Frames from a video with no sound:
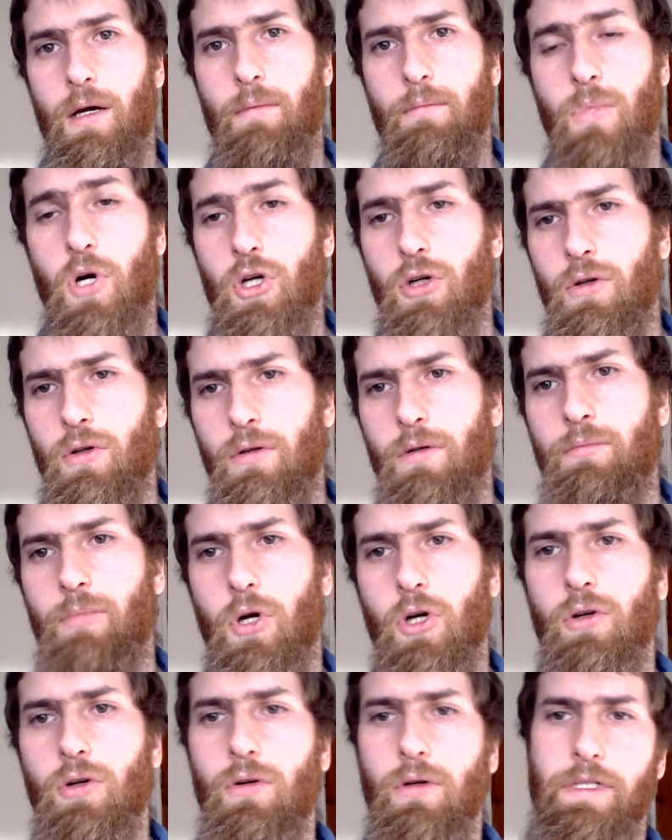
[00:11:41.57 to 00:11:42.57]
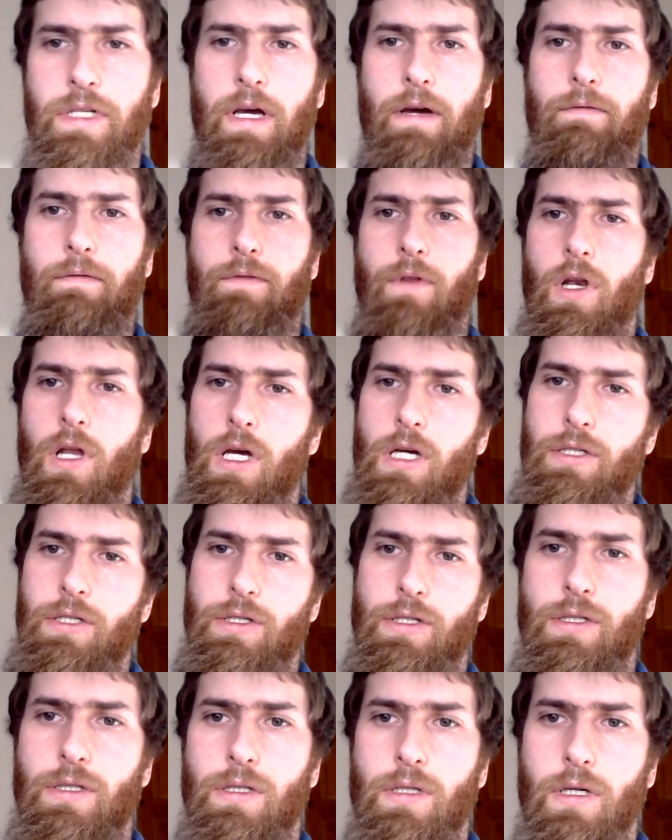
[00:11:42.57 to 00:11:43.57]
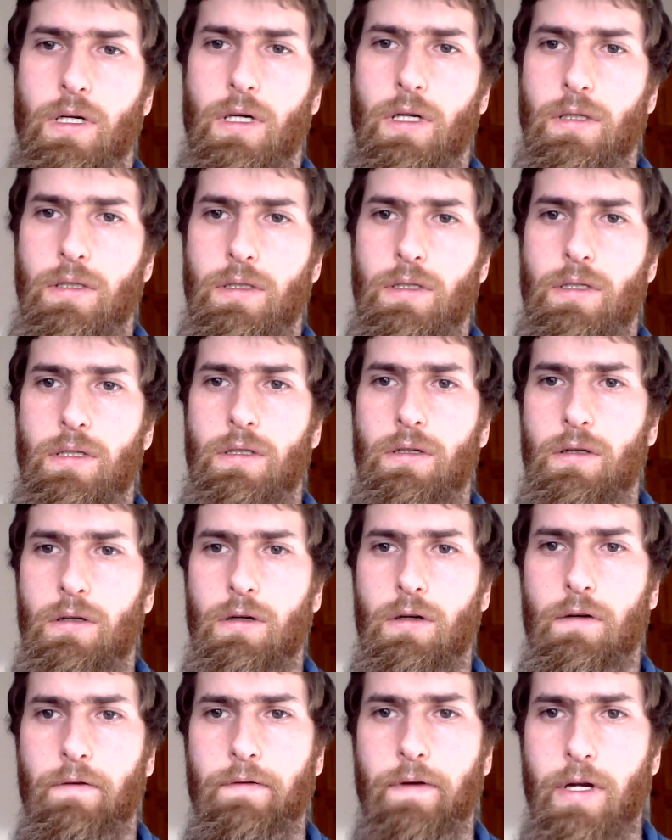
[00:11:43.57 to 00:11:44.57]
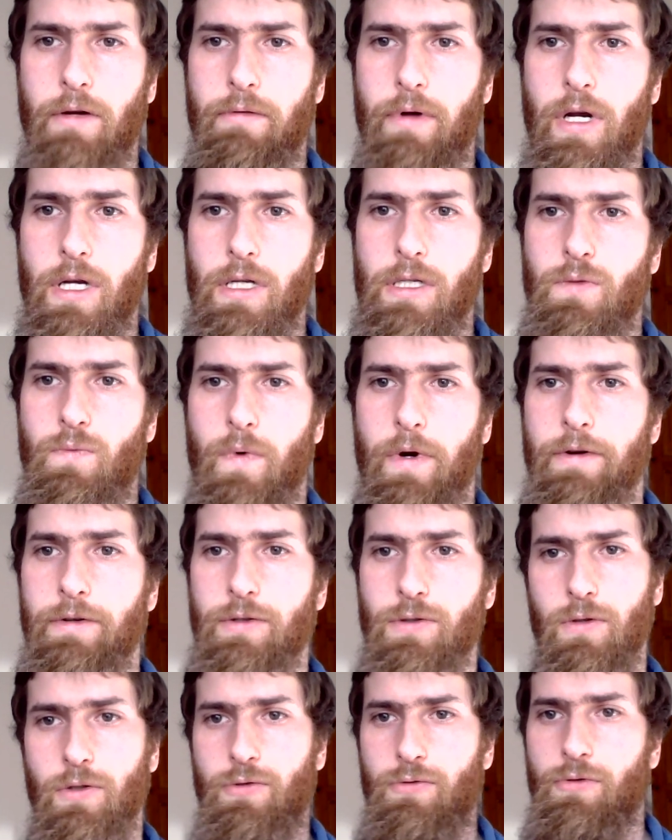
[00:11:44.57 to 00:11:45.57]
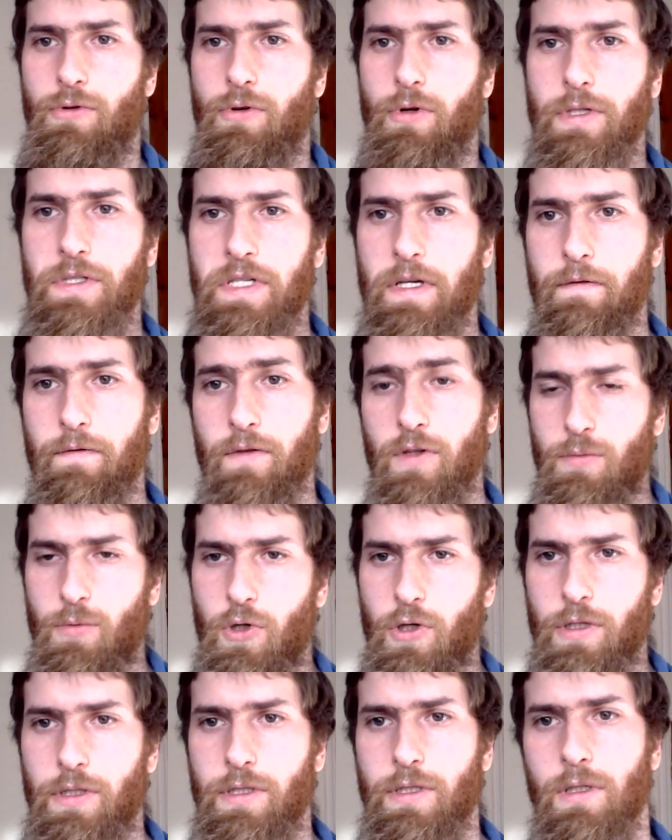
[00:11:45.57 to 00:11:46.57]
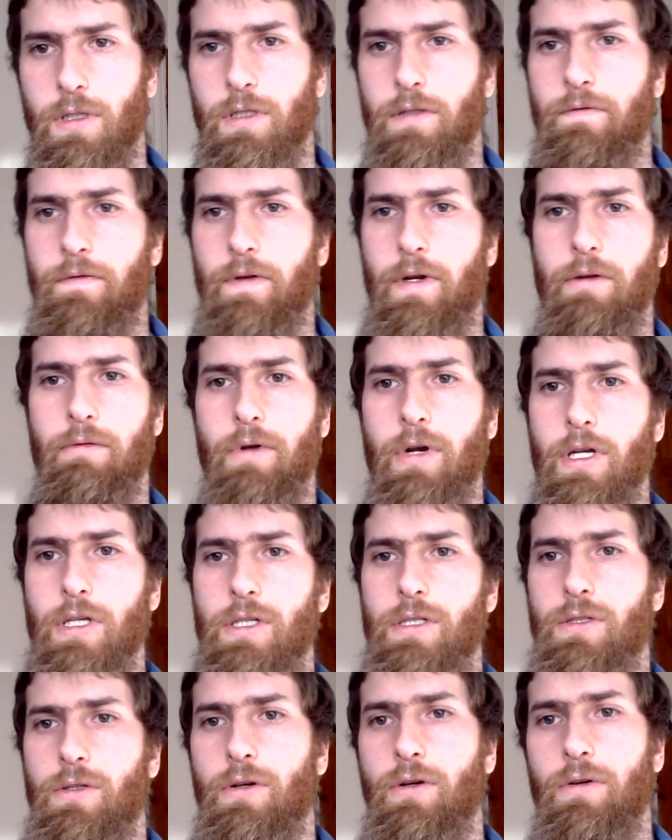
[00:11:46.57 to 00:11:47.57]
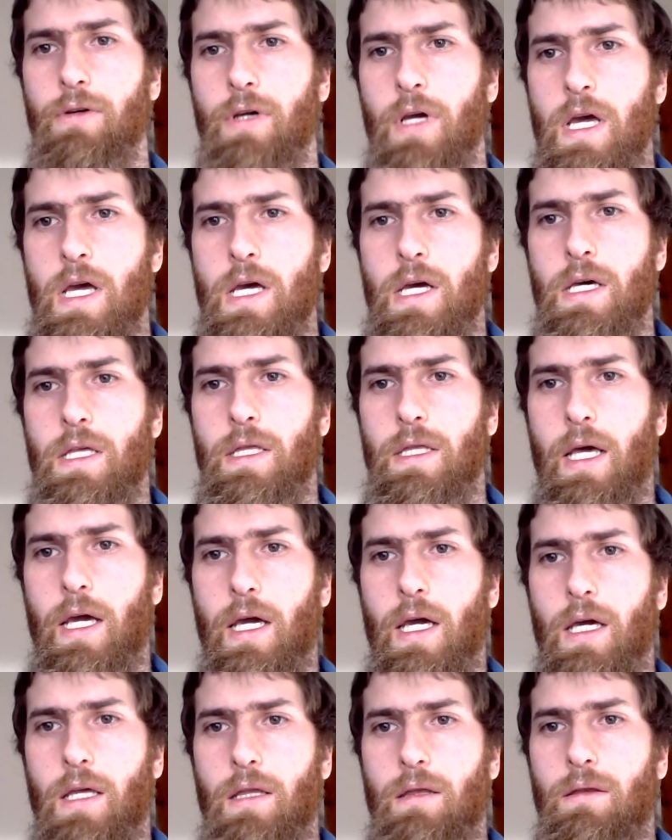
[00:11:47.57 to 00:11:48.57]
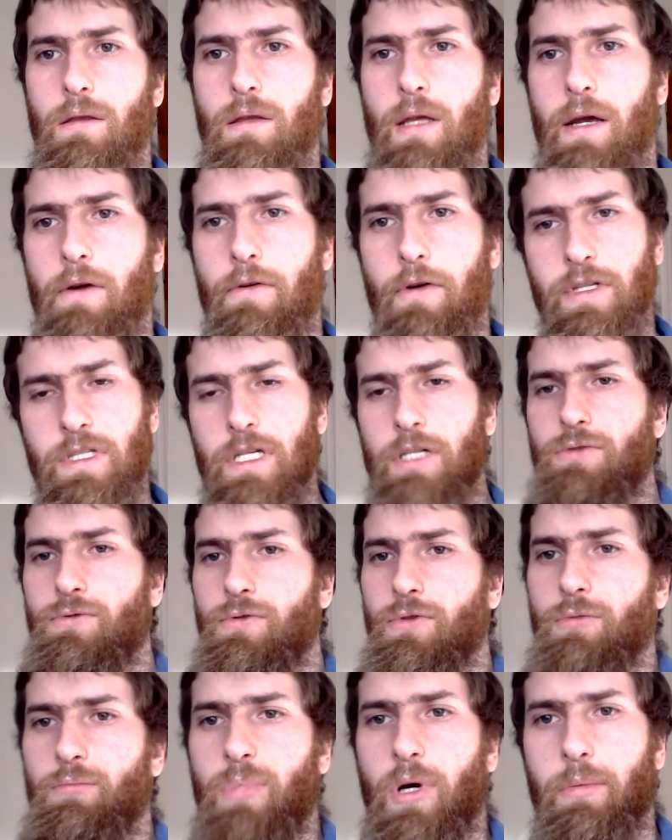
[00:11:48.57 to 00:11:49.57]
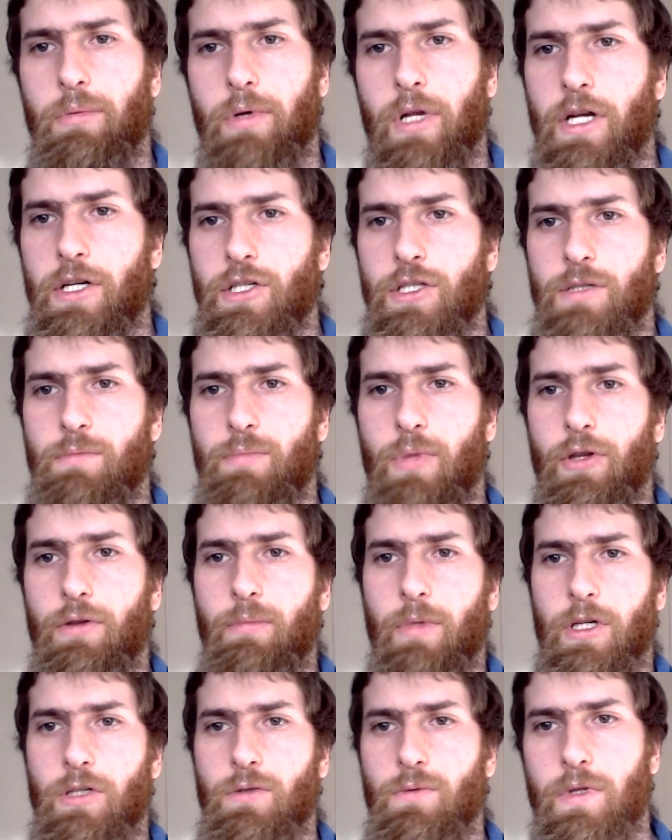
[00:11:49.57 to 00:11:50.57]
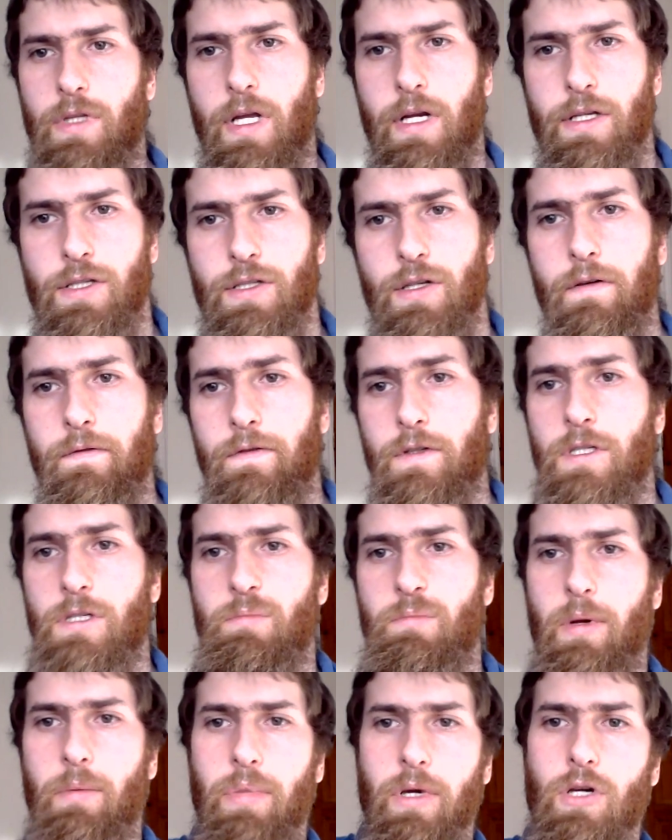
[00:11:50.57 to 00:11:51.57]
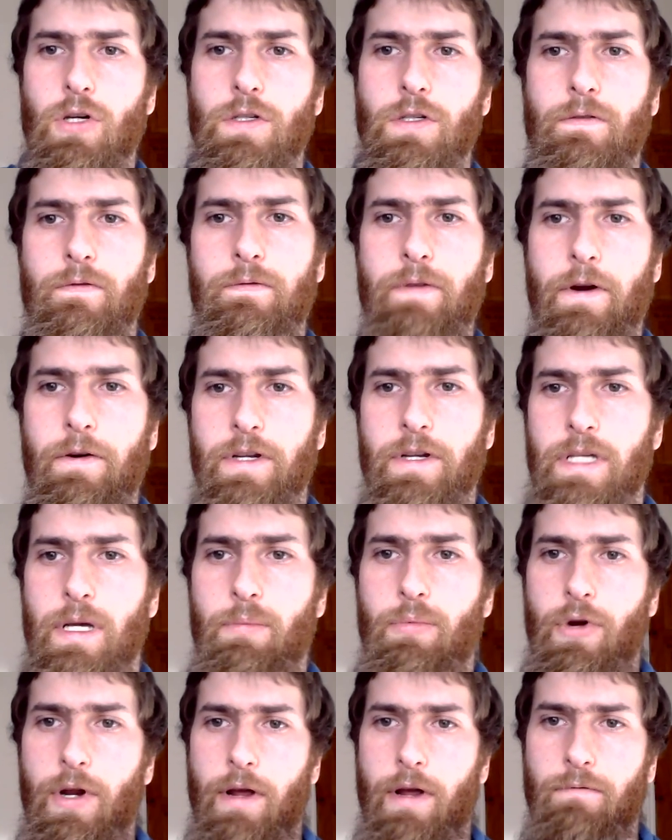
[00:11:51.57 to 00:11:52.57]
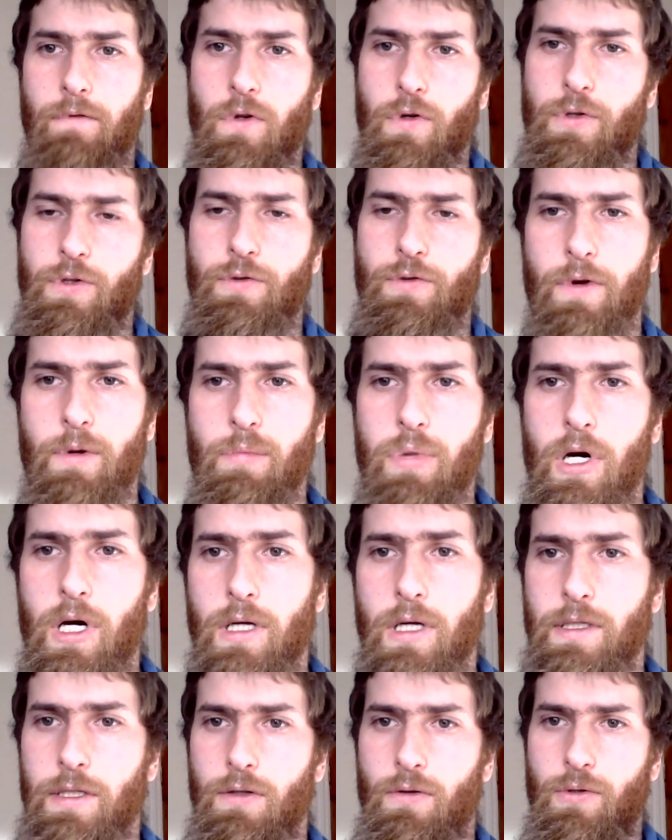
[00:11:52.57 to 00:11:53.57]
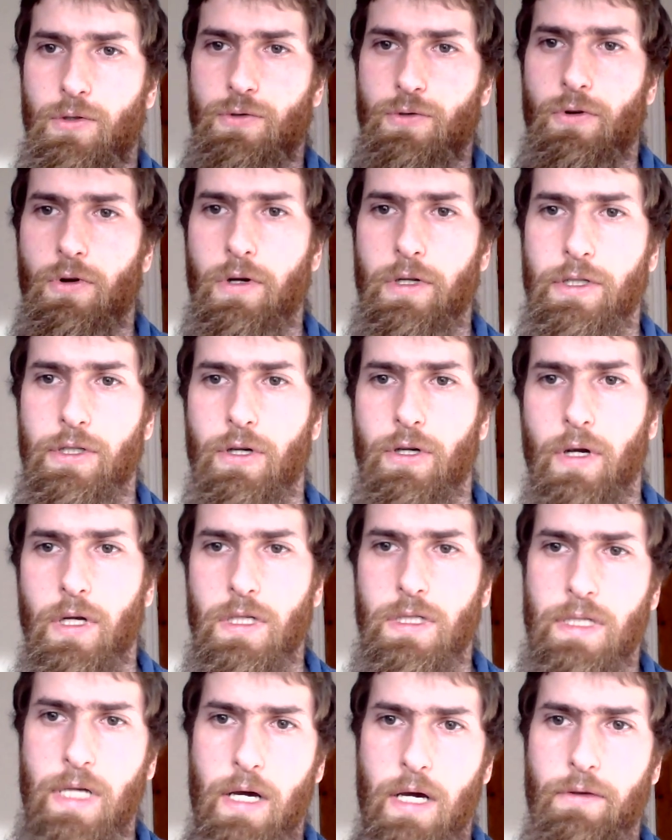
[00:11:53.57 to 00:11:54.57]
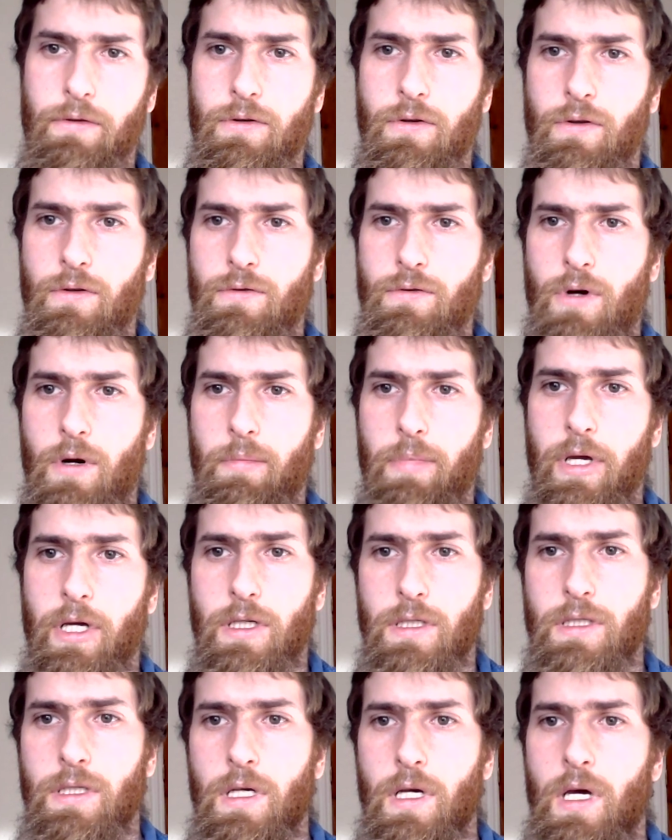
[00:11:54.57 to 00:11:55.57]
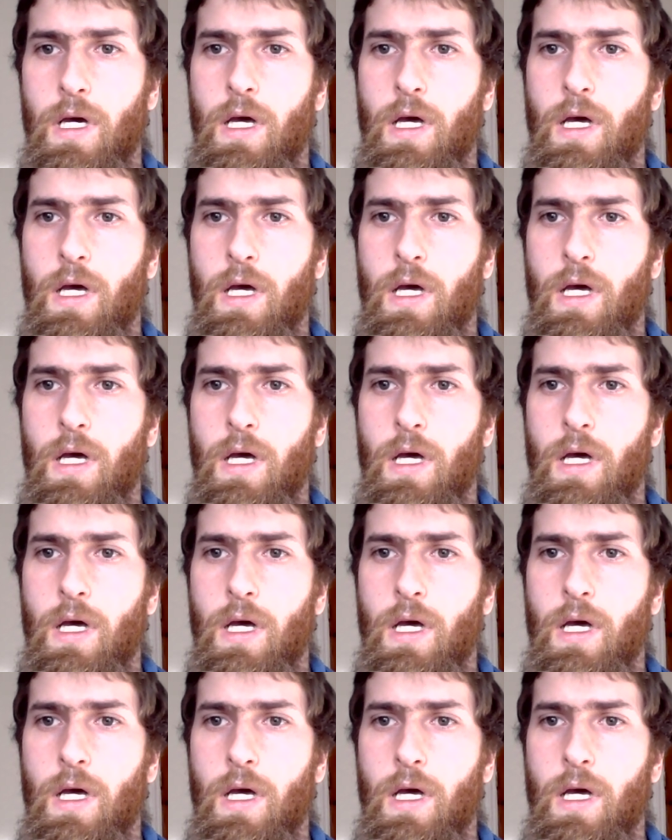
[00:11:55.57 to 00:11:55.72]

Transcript: Mongoloids have the largest skulls of any race, whereas Australoids have the smallest skulls of any race. So their ancestral populations both mixed with Denisovans, but because of very separate evolutionary paths, the Australoids going south to the tropics,